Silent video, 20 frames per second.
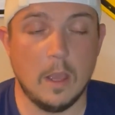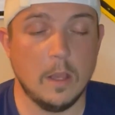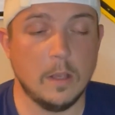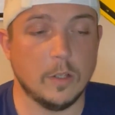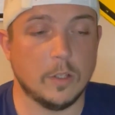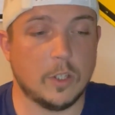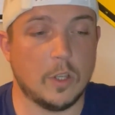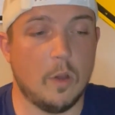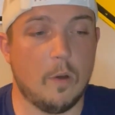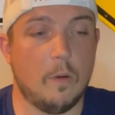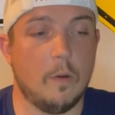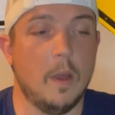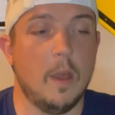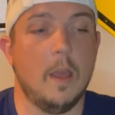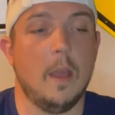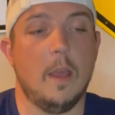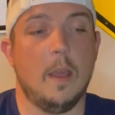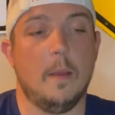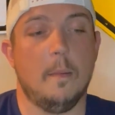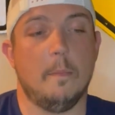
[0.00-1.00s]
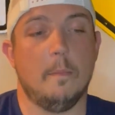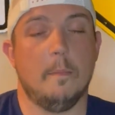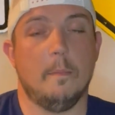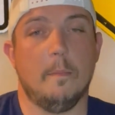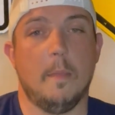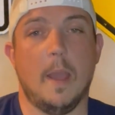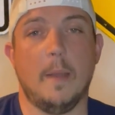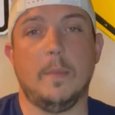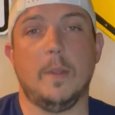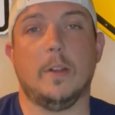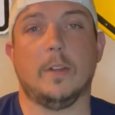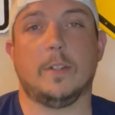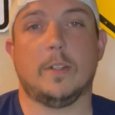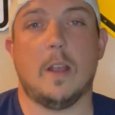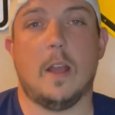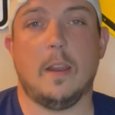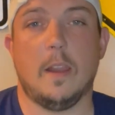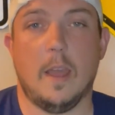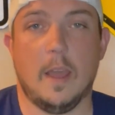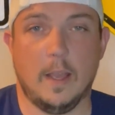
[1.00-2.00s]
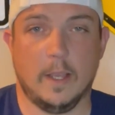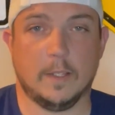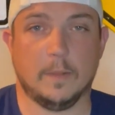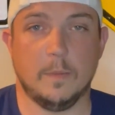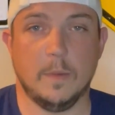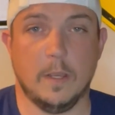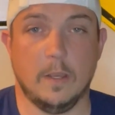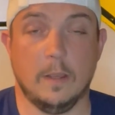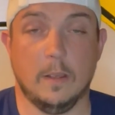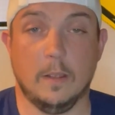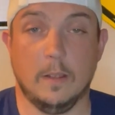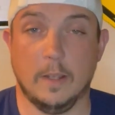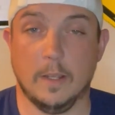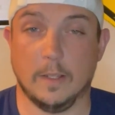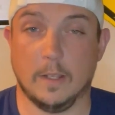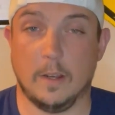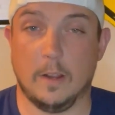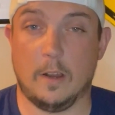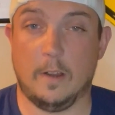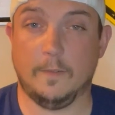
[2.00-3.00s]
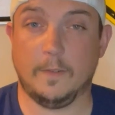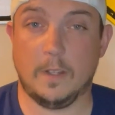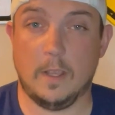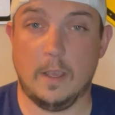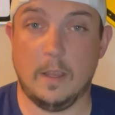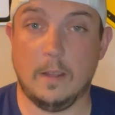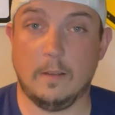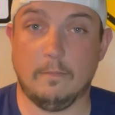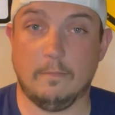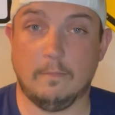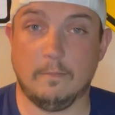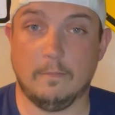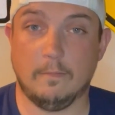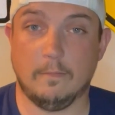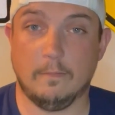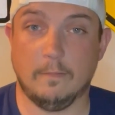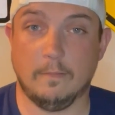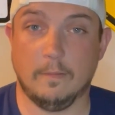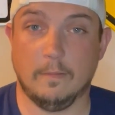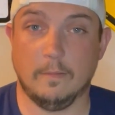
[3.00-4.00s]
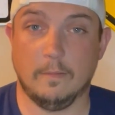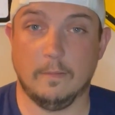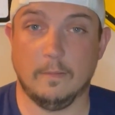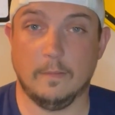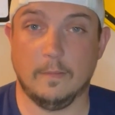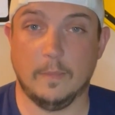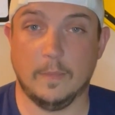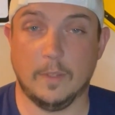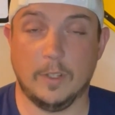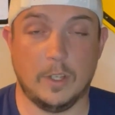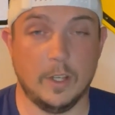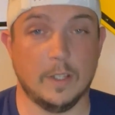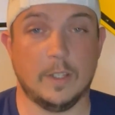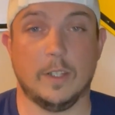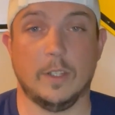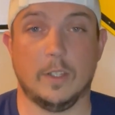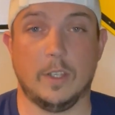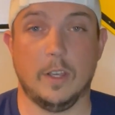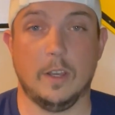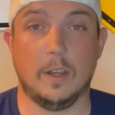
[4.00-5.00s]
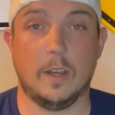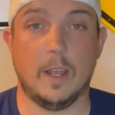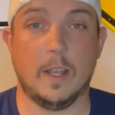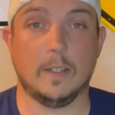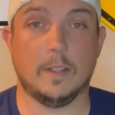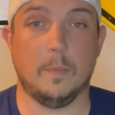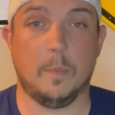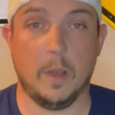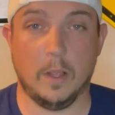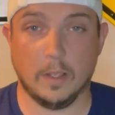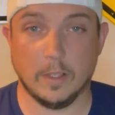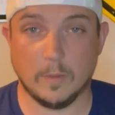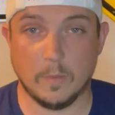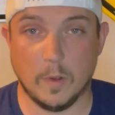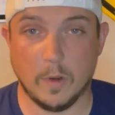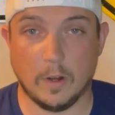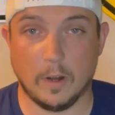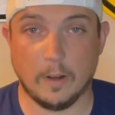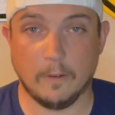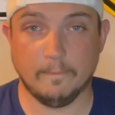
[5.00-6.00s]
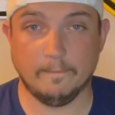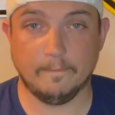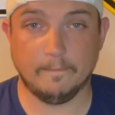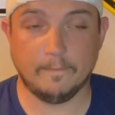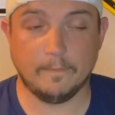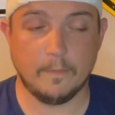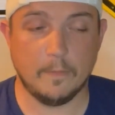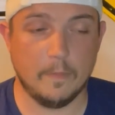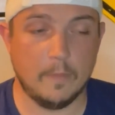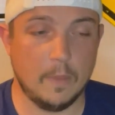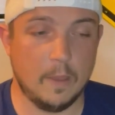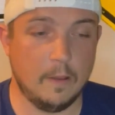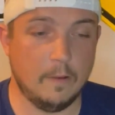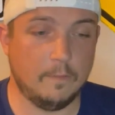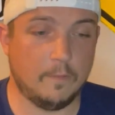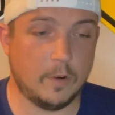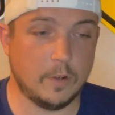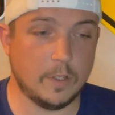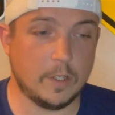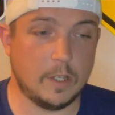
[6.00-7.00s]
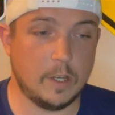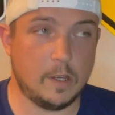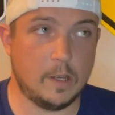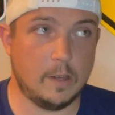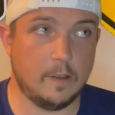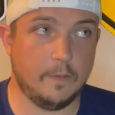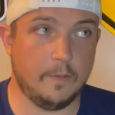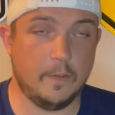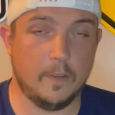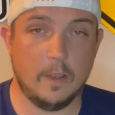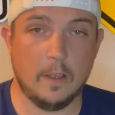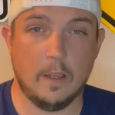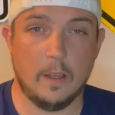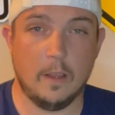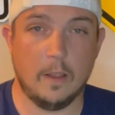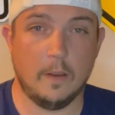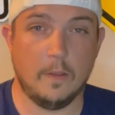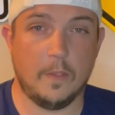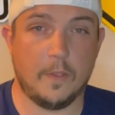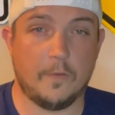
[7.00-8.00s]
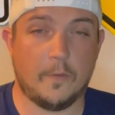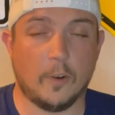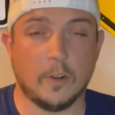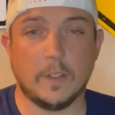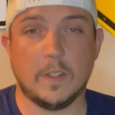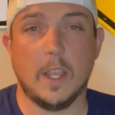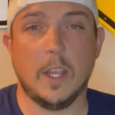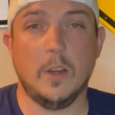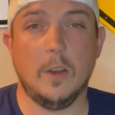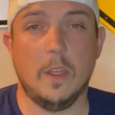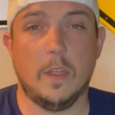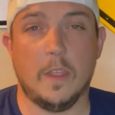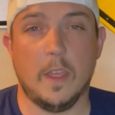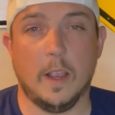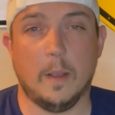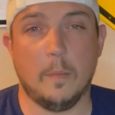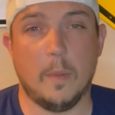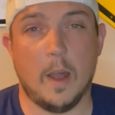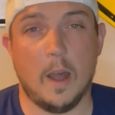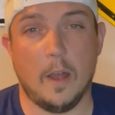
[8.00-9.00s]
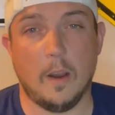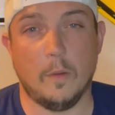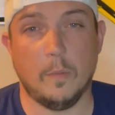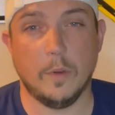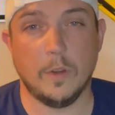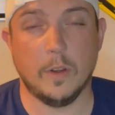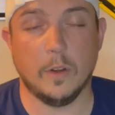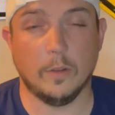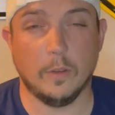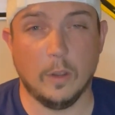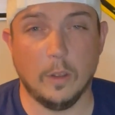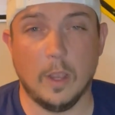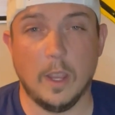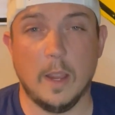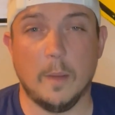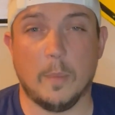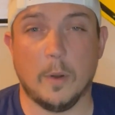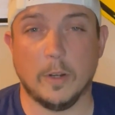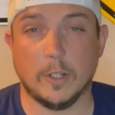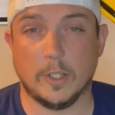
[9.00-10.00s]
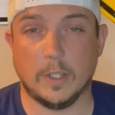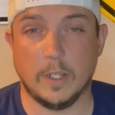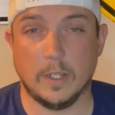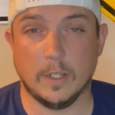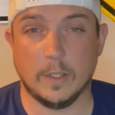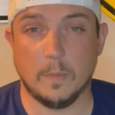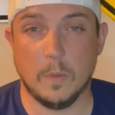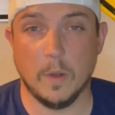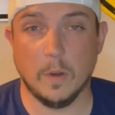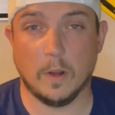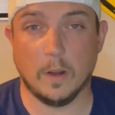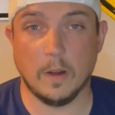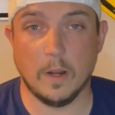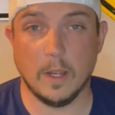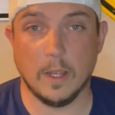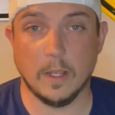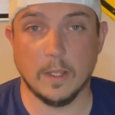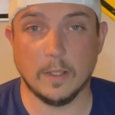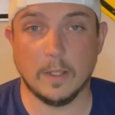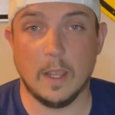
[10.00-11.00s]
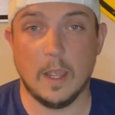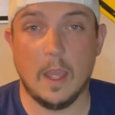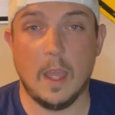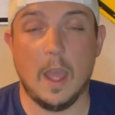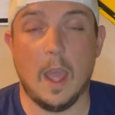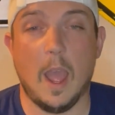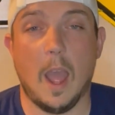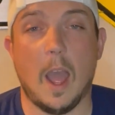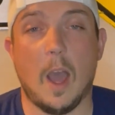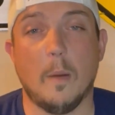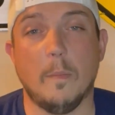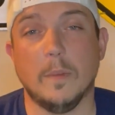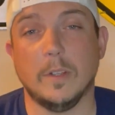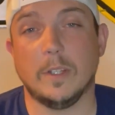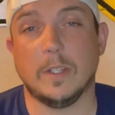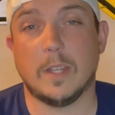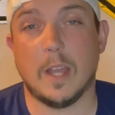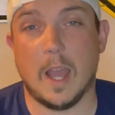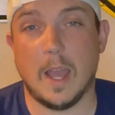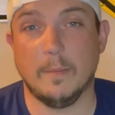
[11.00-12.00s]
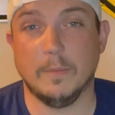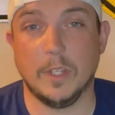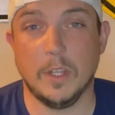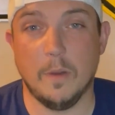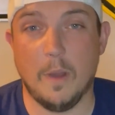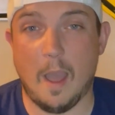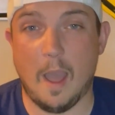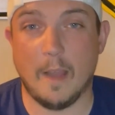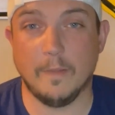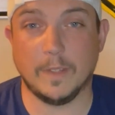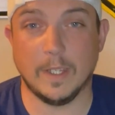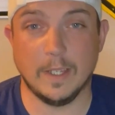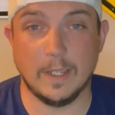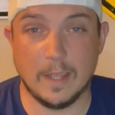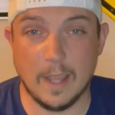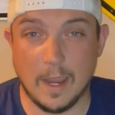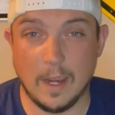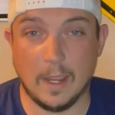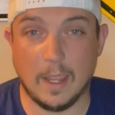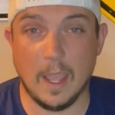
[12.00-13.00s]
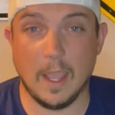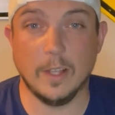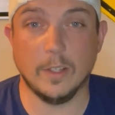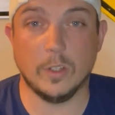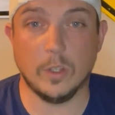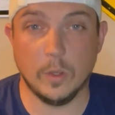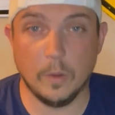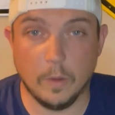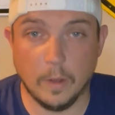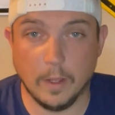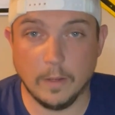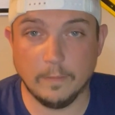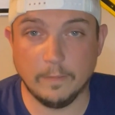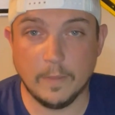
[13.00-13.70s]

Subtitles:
So maybe you're trying to ask me, is an offset just as good as a pellet smoker? First off, first thing you think about when you're looking at purchasing a smoker is, how much time do you have to dedicate to it?